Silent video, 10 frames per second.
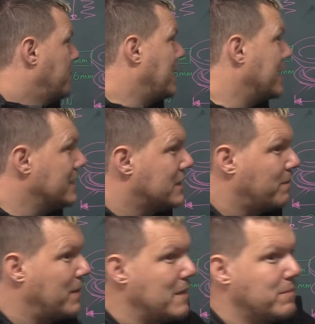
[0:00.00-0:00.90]
get into
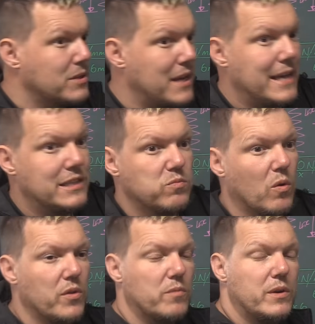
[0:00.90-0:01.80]
people's heads
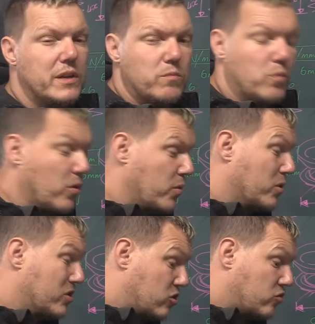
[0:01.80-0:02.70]
what the
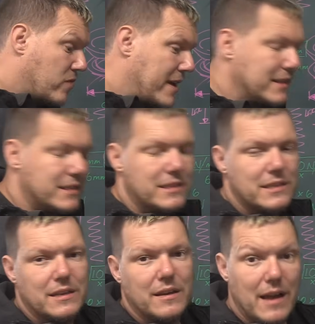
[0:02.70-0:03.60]
word stress
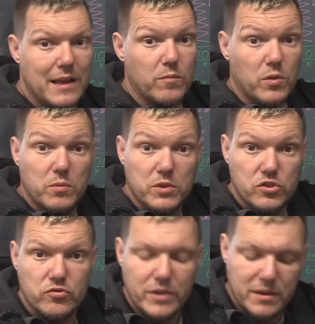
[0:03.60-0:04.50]
and what the word
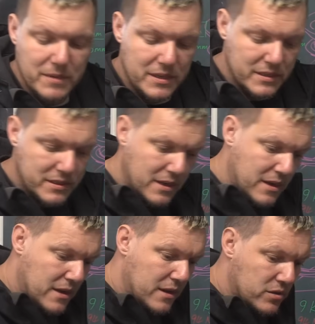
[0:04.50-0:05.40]
strain means.
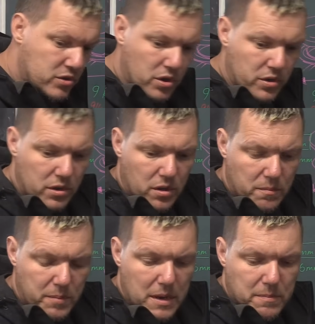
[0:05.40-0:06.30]
So, you
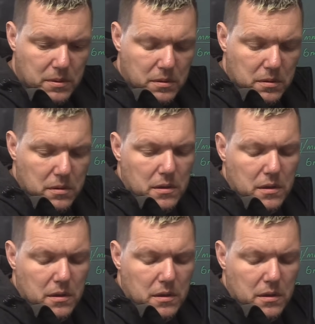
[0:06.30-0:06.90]
know, people